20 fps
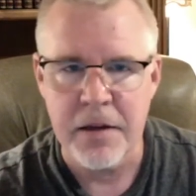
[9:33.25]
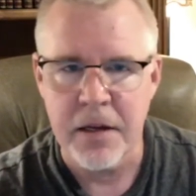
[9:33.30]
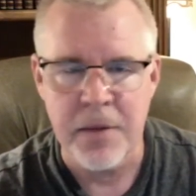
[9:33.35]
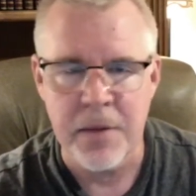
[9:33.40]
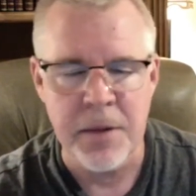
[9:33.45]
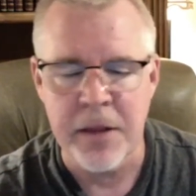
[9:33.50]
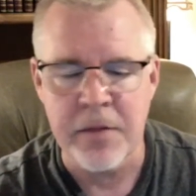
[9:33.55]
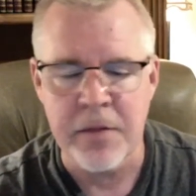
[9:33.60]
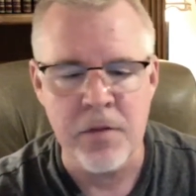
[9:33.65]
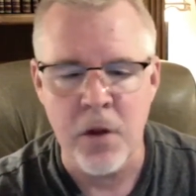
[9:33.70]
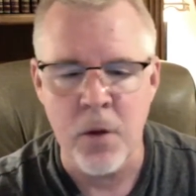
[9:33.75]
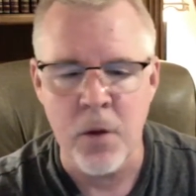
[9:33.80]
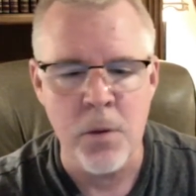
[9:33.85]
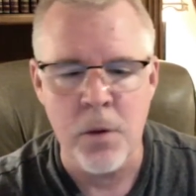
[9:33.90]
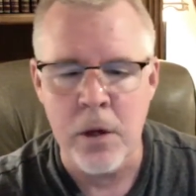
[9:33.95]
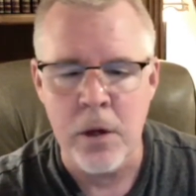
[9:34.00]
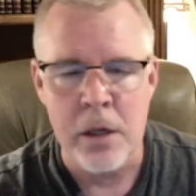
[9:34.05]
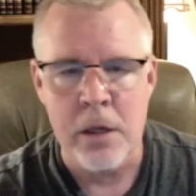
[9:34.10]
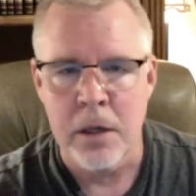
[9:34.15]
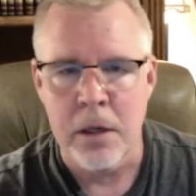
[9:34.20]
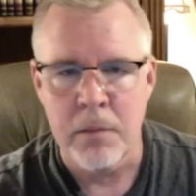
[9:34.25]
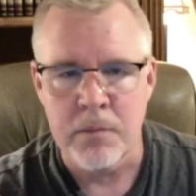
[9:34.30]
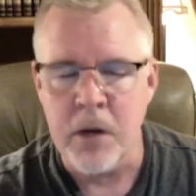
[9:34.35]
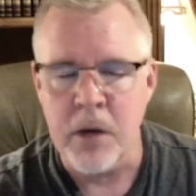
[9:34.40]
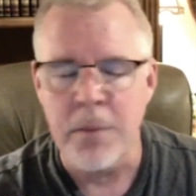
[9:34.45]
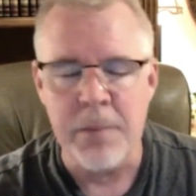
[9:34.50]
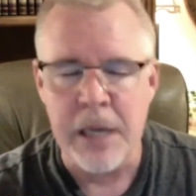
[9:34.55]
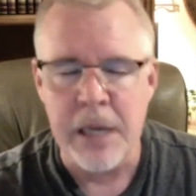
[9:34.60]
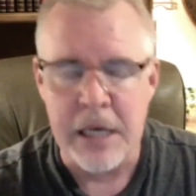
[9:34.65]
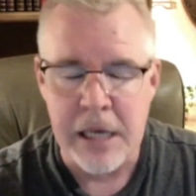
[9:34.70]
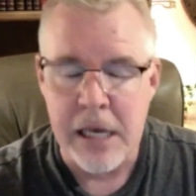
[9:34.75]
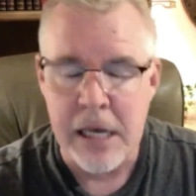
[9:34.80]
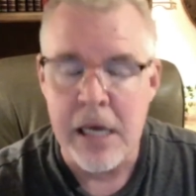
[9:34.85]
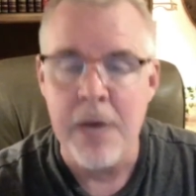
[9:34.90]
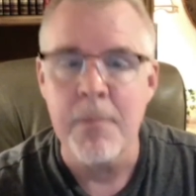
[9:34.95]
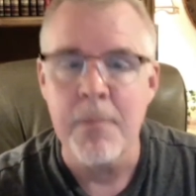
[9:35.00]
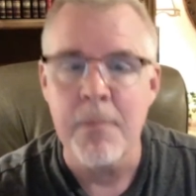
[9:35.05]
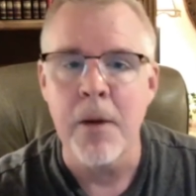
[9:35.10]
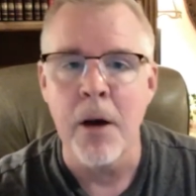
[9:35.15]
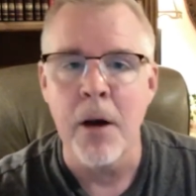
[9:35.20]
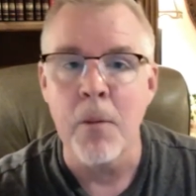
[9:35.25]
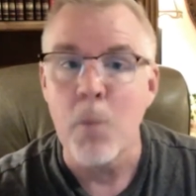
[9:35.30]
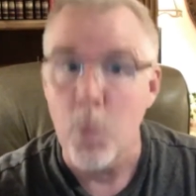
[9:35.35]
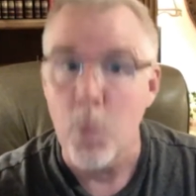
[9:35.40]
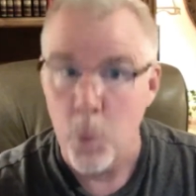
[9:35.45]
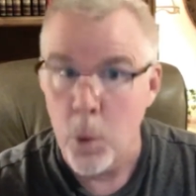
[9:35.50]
I mean, so not beating him up.